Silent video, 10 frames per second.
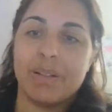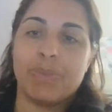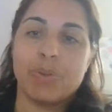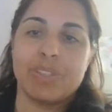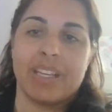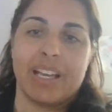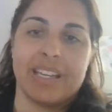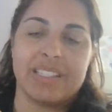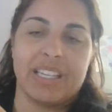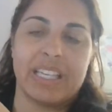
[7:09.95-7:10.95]
Those are the
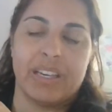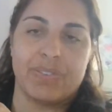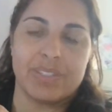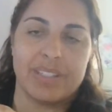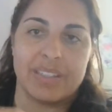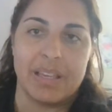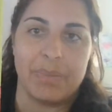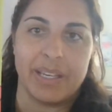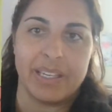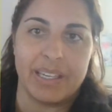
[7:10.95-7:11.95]
kinds of gifts that they
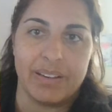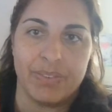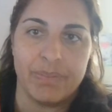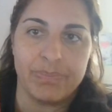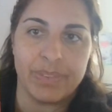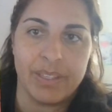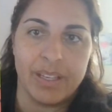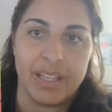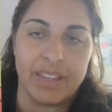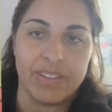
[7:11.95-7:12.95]
might give,
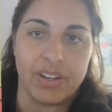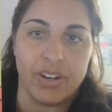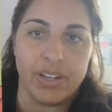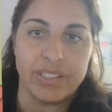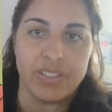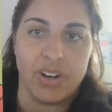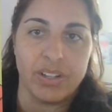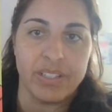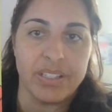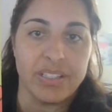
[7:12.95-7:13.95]
and it's
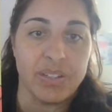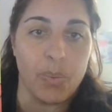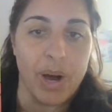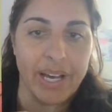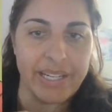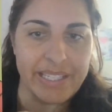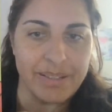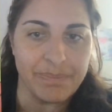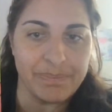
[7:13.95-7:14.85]
called zawadi.